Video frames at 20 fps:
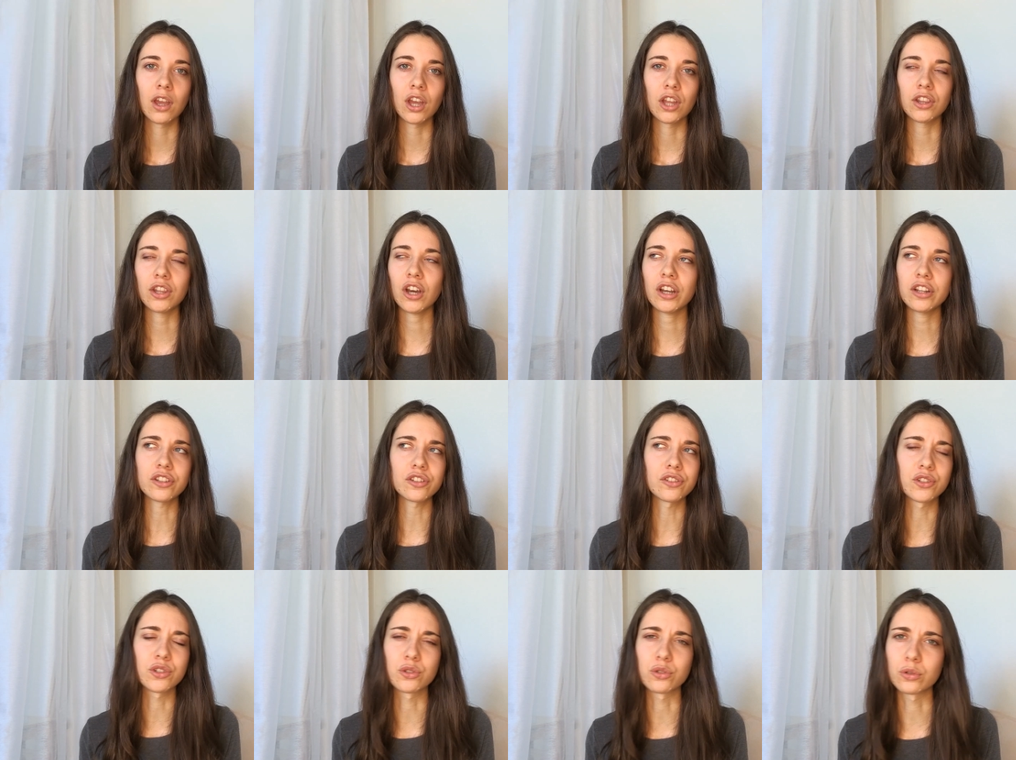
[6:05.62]

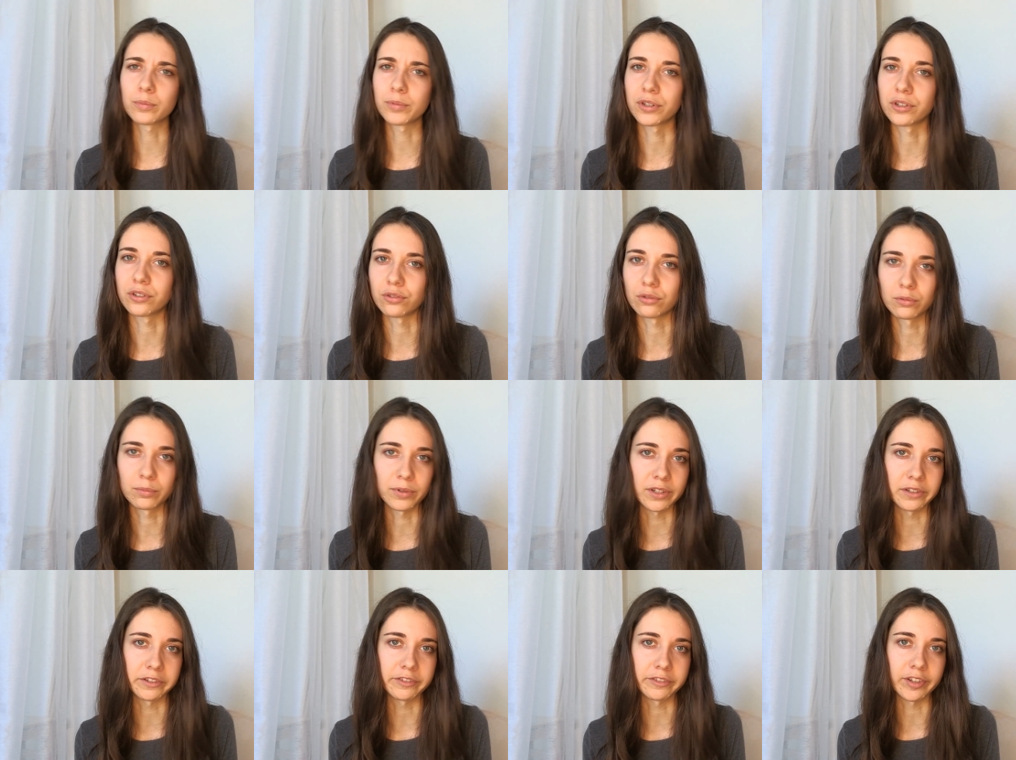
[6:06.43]
Not super
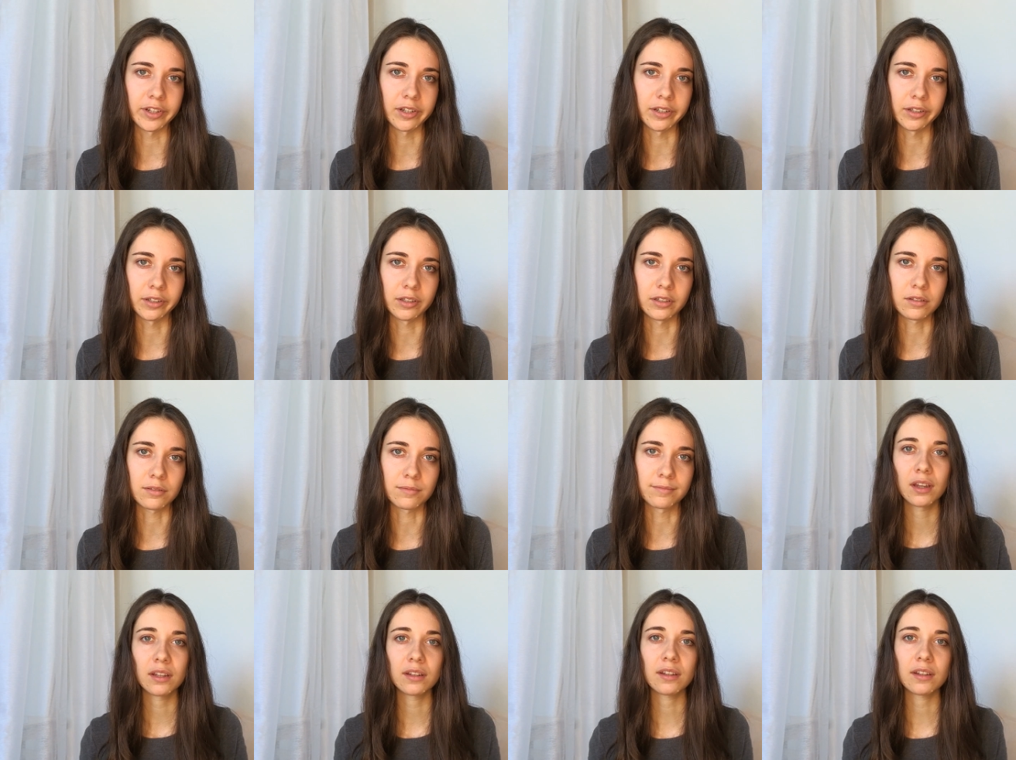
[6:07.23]
duper difficult.